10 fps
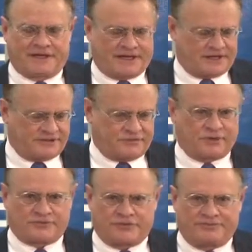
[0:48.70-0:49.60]

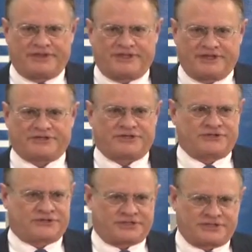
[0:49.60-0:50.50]
What would be the
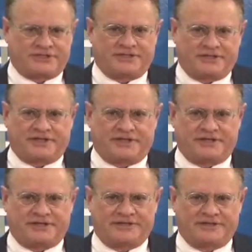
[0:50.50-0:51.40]
issues
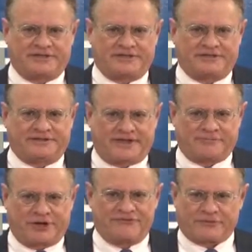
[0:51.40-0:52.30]

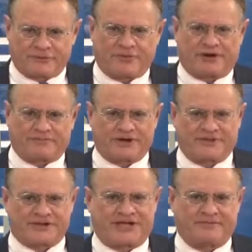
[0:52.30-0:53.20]
that briefer would want to put on
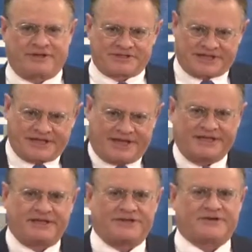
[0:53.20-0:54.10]
the table and say, hey,
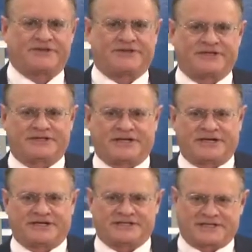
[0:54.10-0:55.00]
here are the things you got
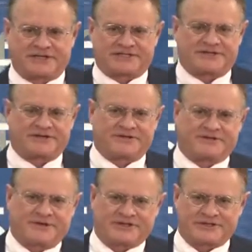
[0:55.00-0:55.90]
to discuss, here are the
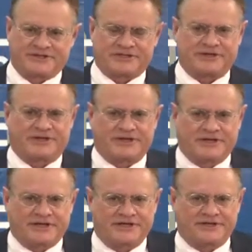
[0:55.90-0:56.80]
questions
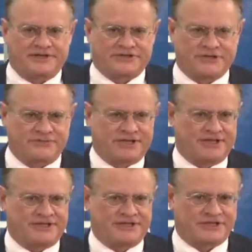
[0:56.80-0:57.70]
that should be
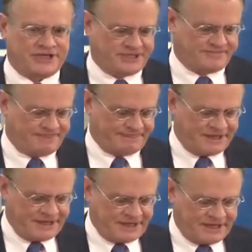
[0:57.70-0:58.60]
on the agenda?
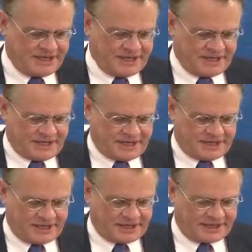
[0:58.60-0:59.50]

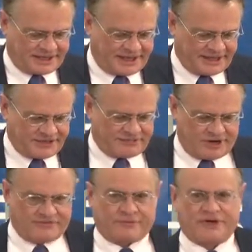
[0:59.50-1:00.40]
And I think any good
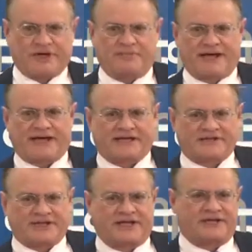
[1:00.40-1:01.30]
briefer would go back
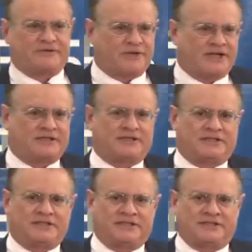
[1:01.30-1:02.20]
and say, well,
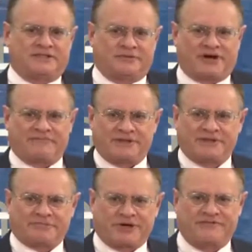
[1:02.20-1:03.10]
what have been
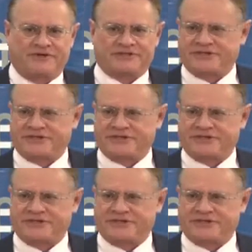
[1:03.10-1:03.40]
the previous